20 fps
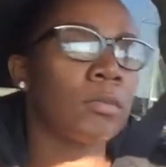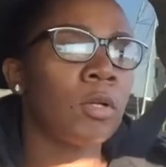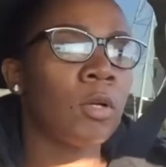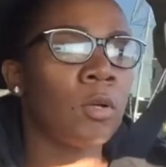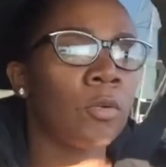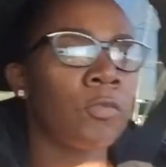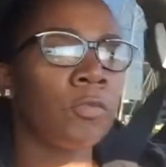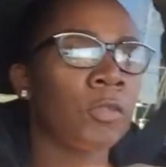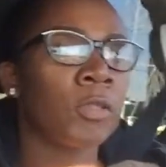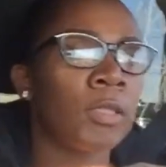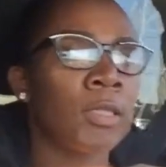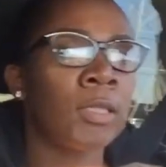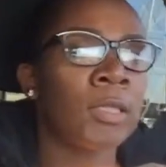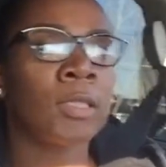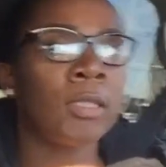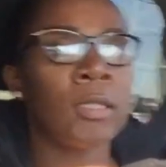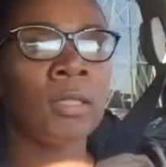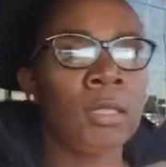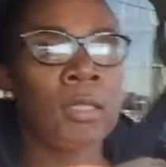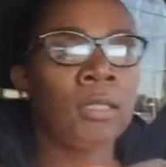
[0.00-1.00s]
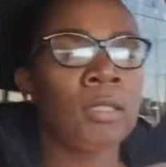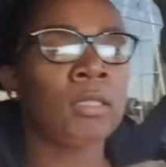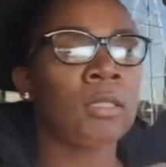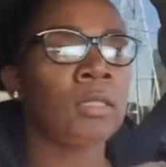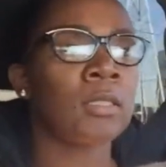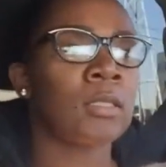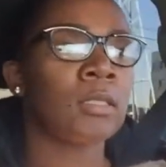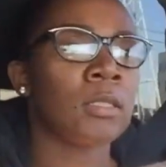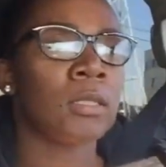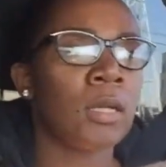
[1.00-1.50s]
hopefully it
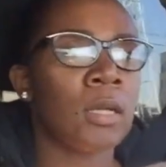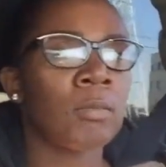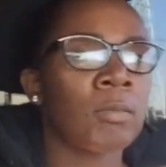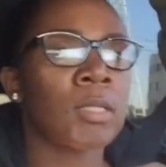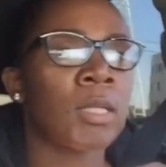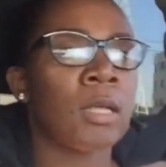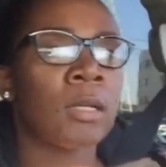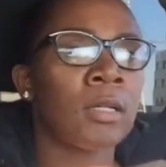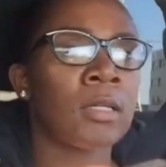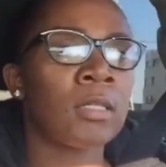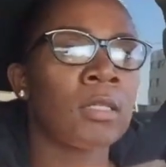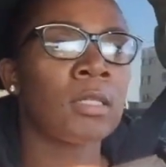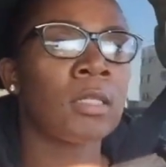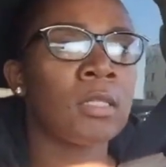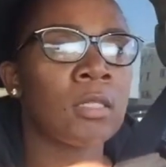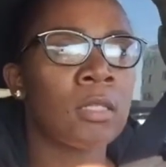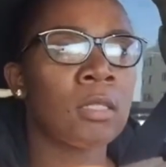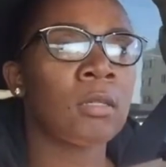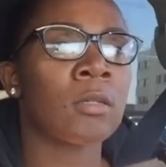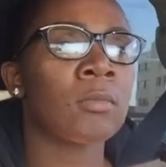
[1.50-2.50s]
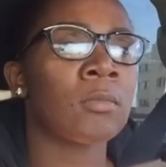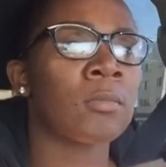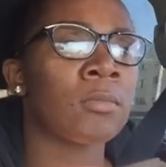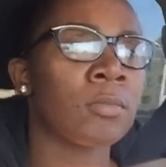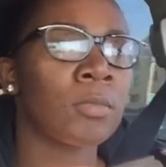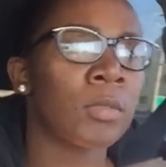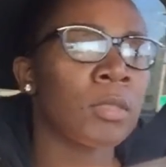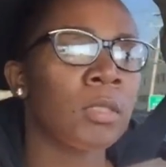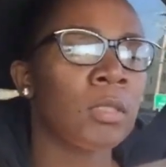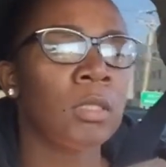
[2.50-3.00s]
comes out of his system
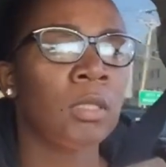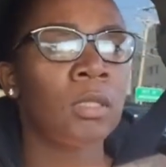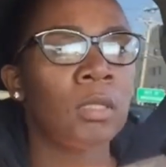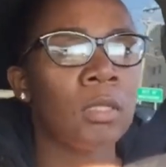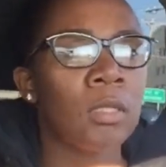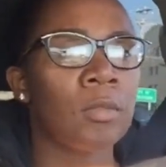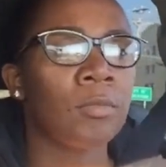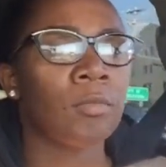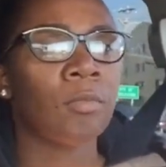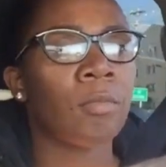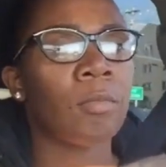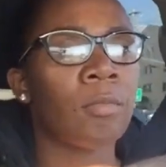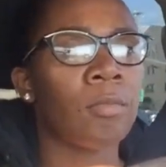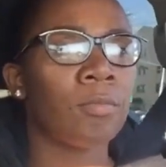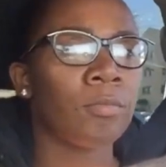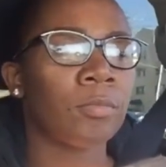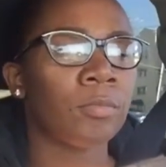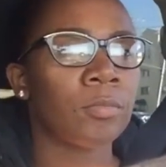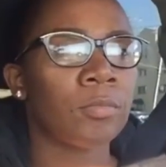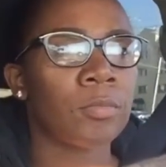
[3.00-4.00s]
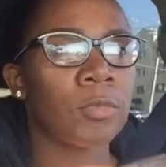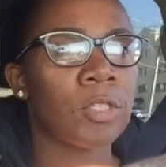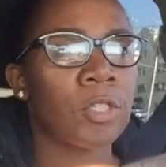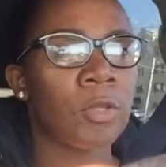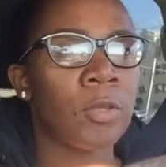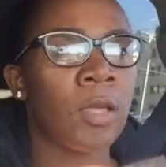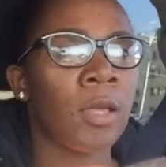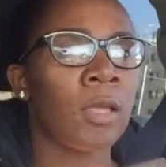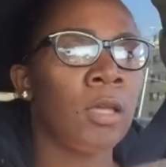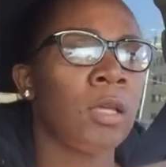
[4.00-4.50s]
so
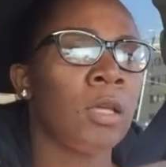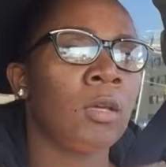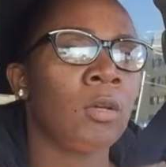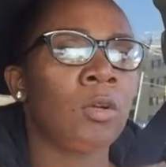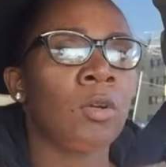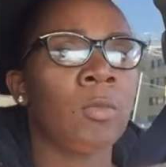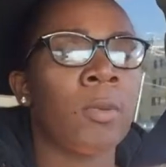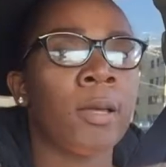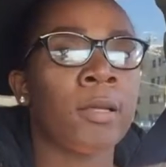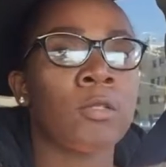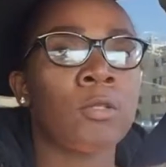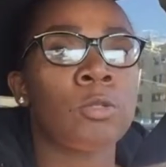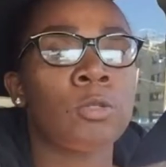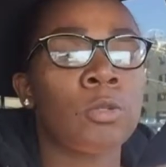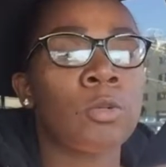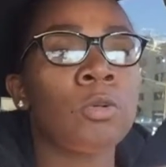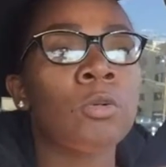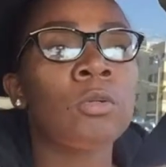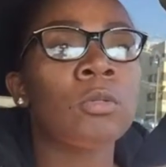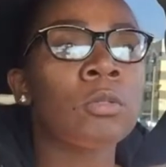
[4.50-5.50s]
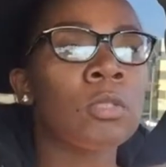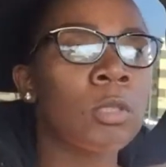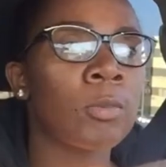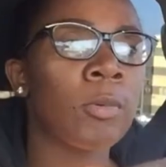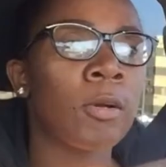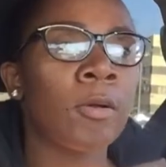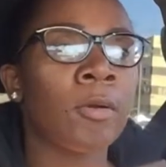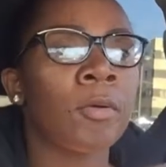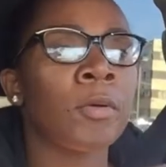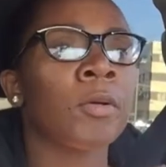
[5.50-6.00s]
that he can go back to school
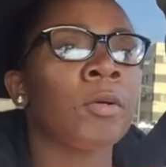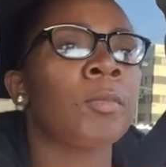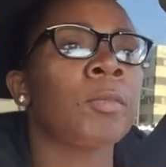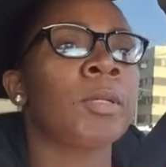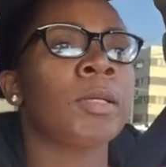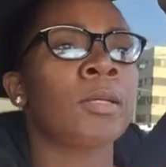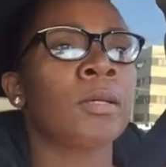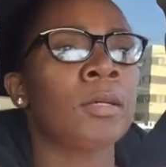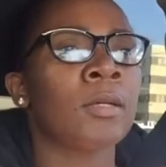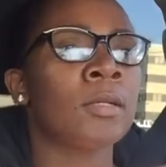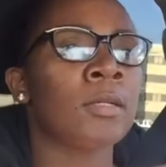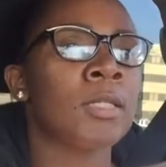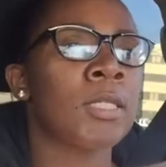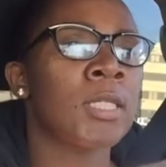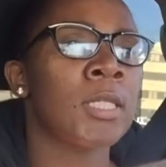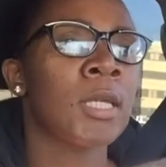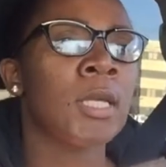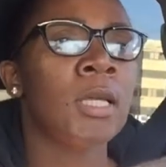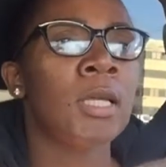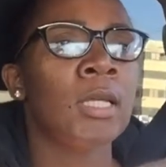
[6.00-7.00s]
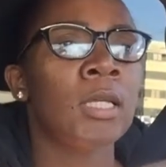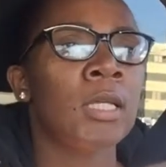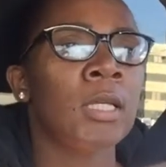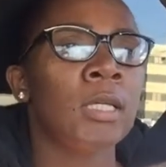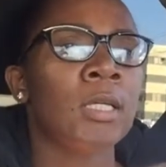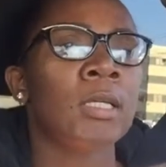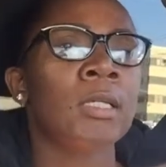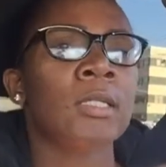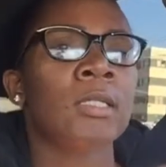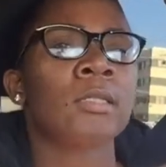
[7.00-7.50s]
tomorrow, because
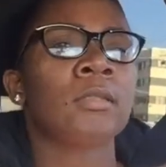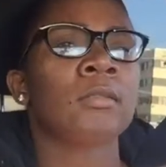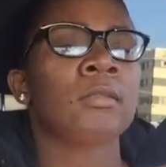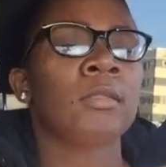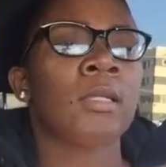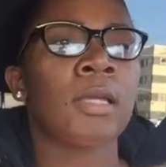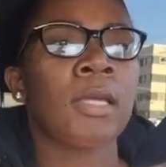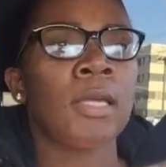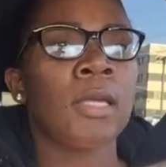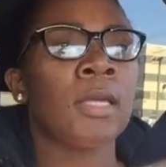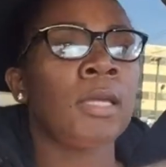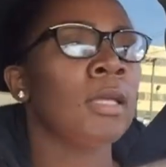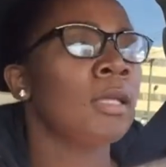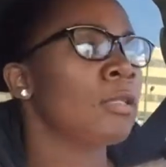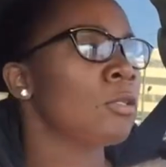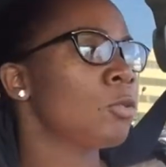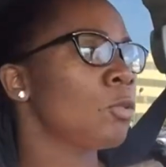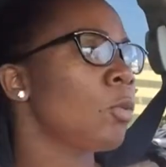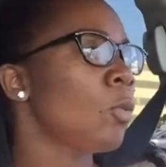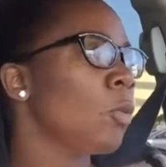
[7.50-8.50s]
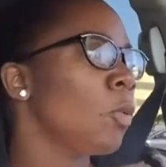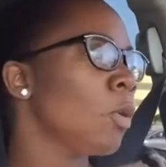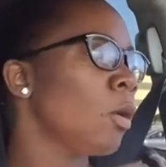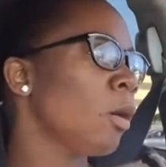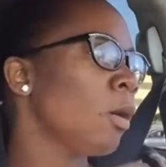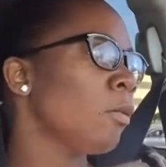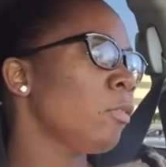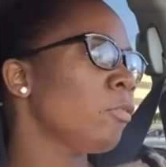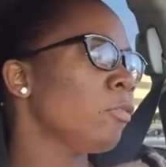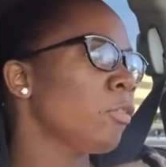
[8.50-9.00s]
he is
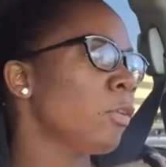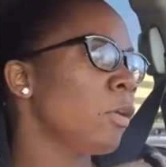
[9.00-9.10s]
off